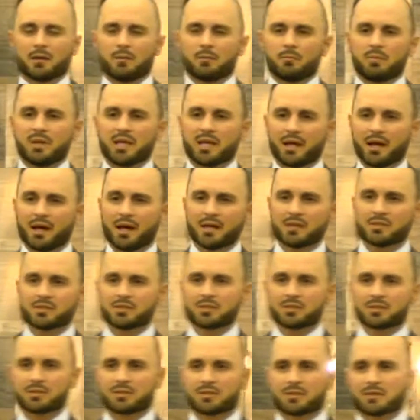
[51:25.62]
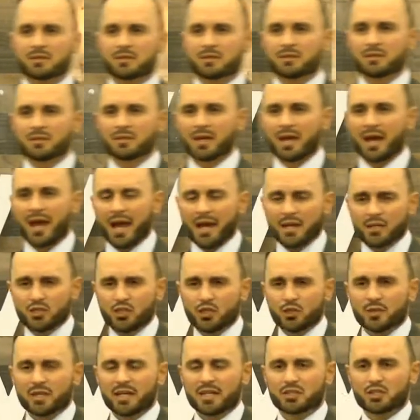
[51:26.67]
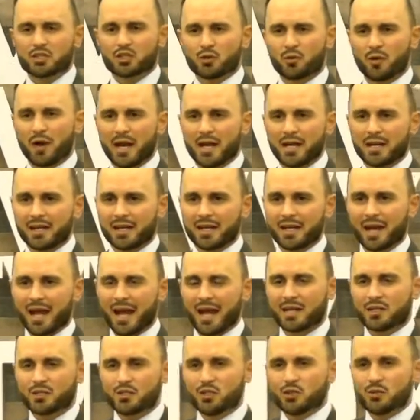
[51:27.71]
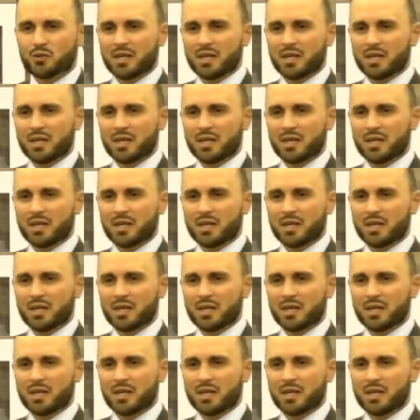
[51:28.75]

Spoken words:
Because as you get training, as you